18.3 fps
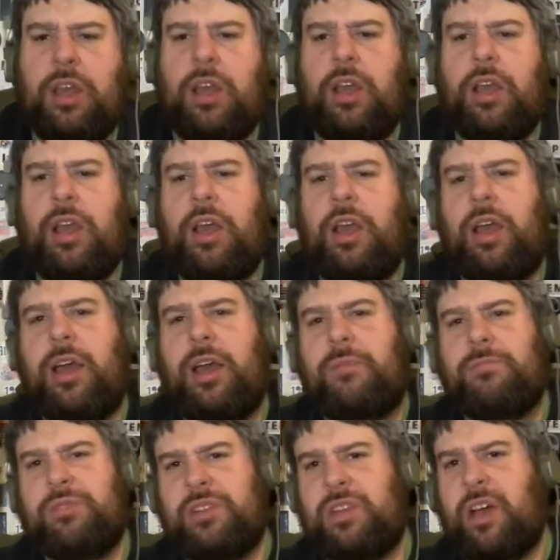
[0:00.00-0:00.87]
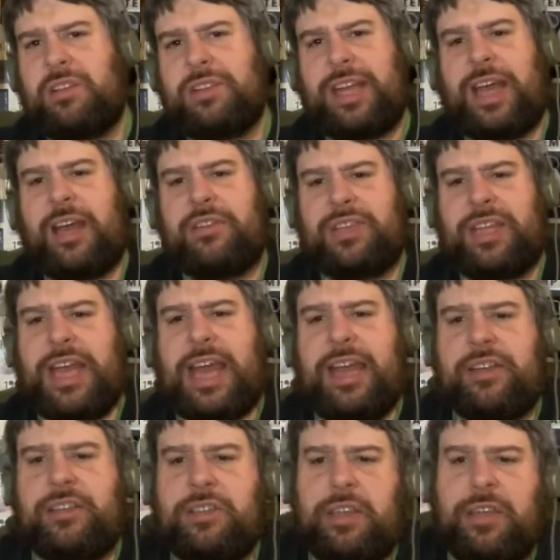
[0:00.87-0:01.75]
Um, started out as an
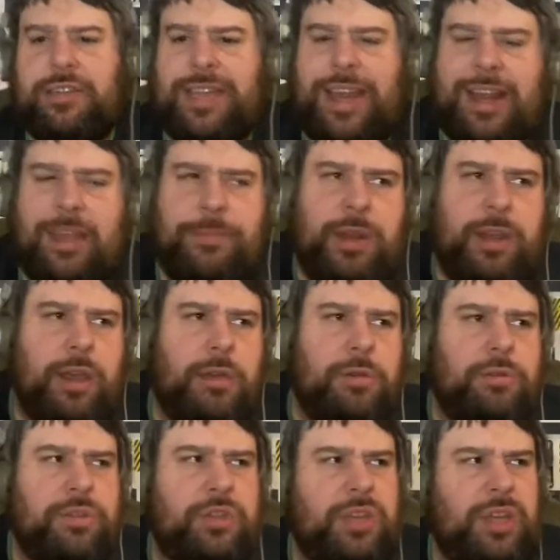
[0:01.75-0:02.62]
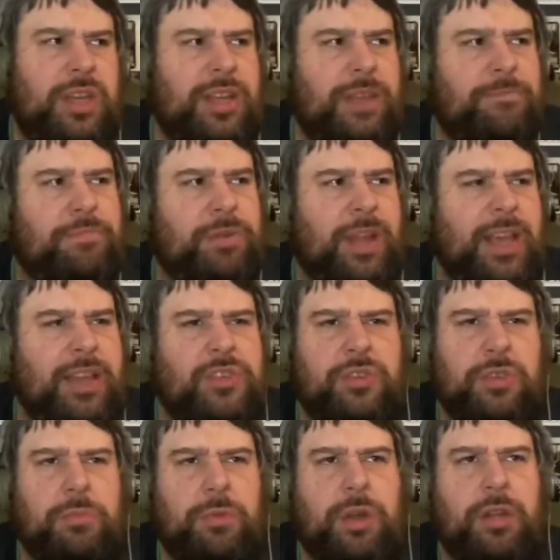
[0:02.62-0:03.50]
actor. Dannii Minogue. She did play
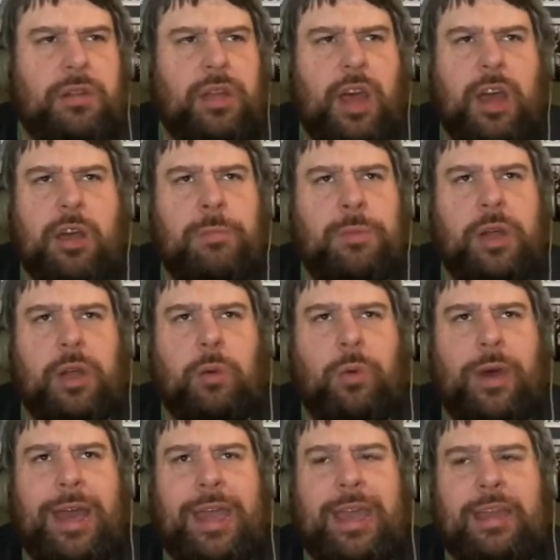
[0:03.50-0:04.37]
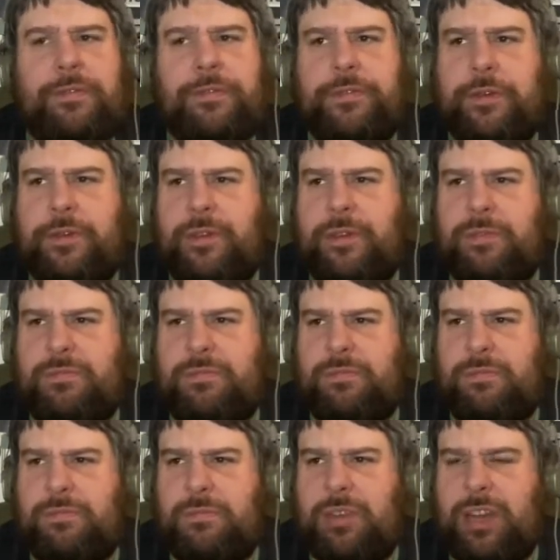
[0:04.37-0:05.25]
someone on Home and Away for
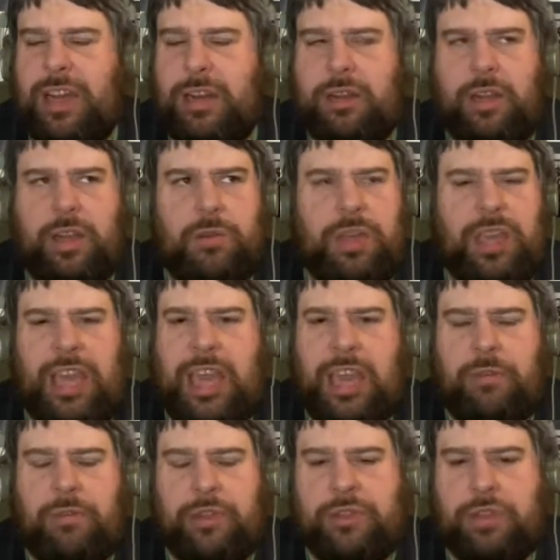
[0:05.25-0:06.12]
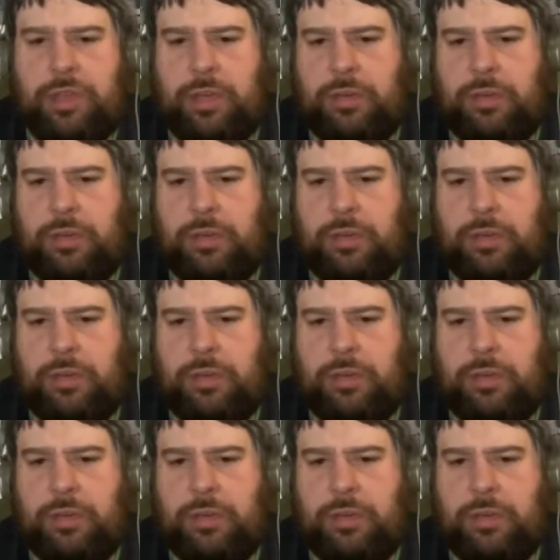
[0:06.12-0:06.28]
I don't know a year or two